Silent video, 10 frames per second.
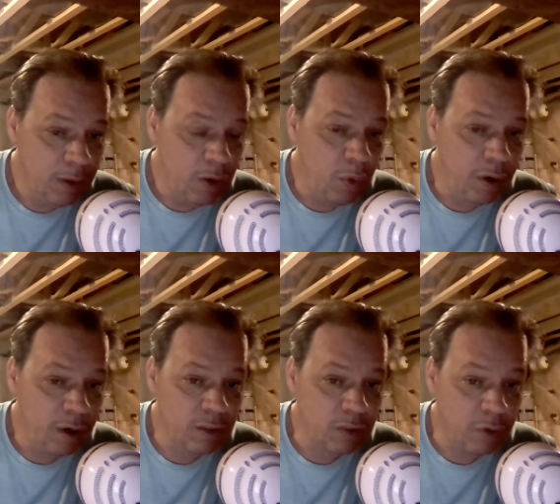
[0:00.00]

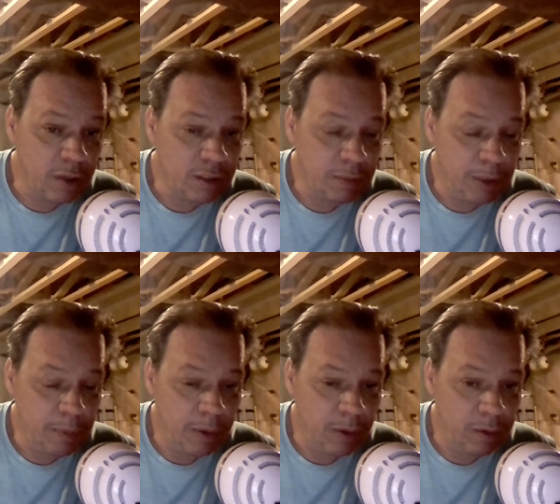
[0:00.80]
Whereas the rest of the
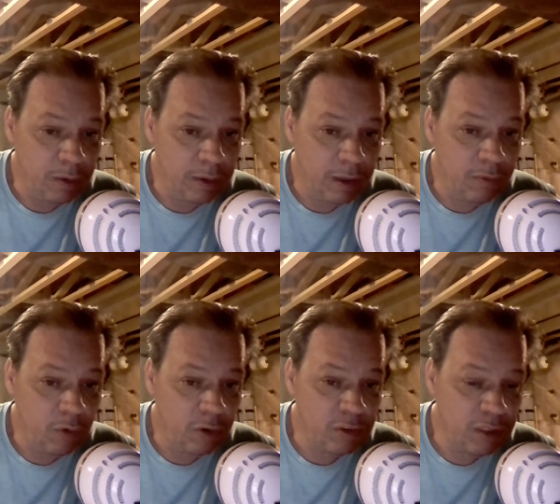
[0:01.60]
people out there that have
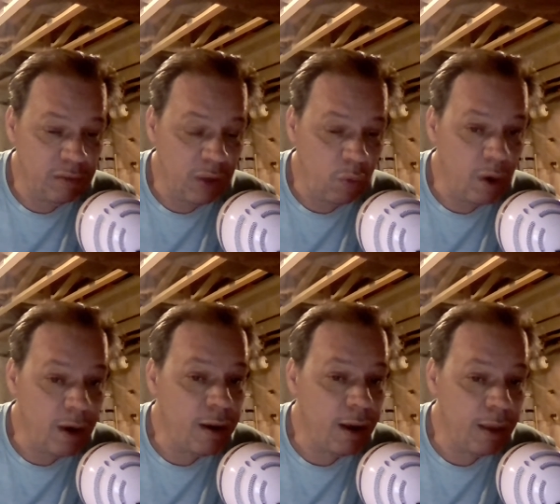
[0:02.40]
only received a
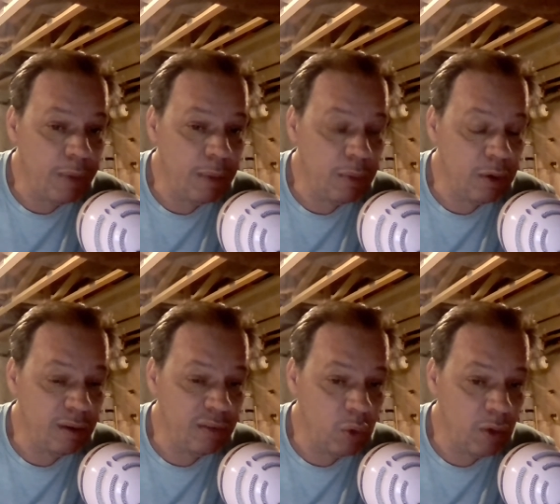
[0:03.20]
one-time payment
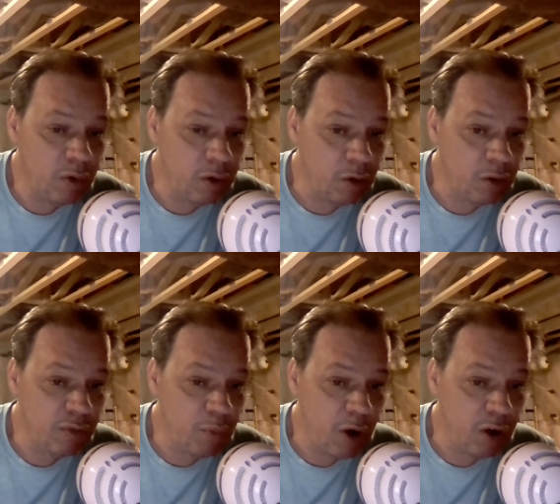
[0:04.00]
of $1,200
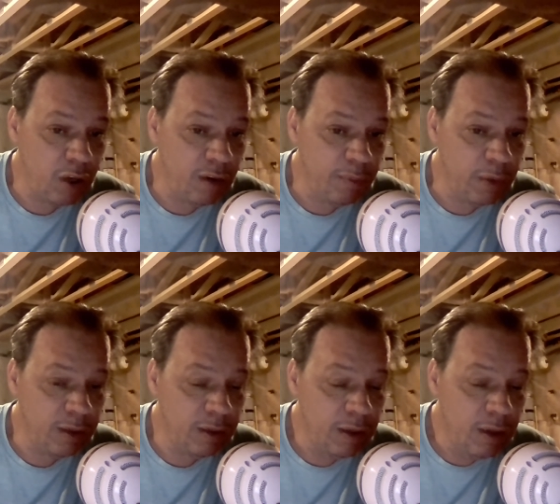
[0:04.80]
from our
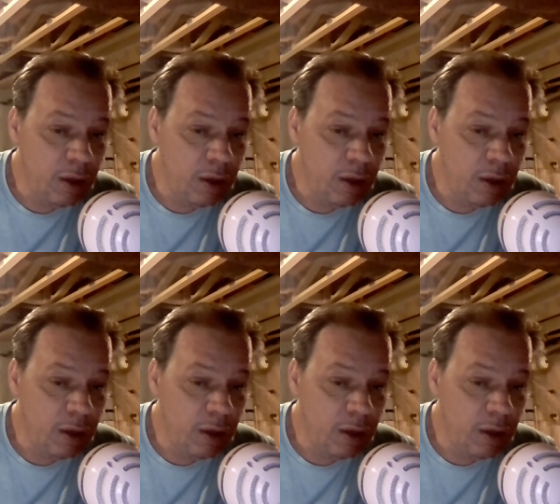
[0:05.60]
government